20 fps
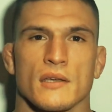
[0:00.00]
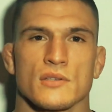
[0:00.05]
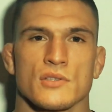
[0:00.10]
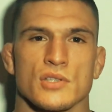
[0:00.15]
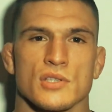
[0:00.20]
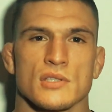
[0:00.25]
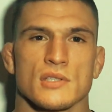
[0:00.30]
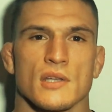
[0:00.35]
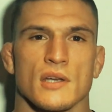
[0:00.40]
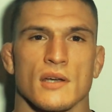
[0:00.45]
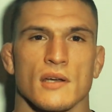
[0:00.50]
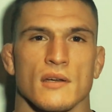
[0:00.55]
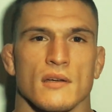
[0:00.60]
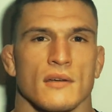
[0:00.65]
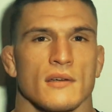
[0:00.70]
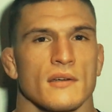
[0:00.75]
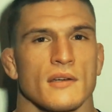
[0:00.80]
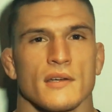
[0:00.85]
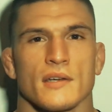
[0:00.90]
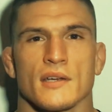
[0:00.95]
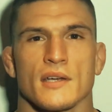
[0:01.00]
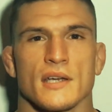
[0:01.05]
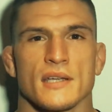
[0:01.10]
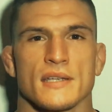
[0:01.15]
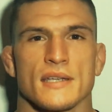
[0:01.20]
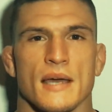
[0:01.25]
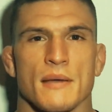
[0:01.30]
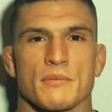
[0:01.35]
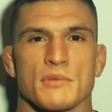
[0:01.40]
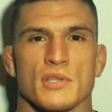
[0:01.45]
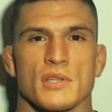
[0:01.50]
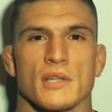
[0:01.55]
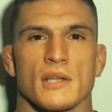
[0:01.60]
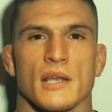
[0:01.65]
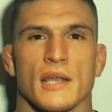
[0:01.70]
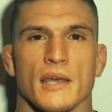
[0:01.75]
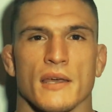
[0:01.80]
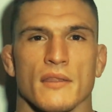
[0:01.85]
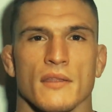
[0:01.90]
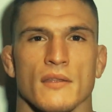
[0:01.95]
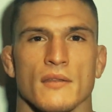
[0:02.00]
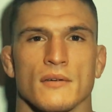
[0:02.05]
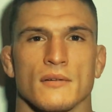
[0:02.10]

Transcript: just adapt to the length.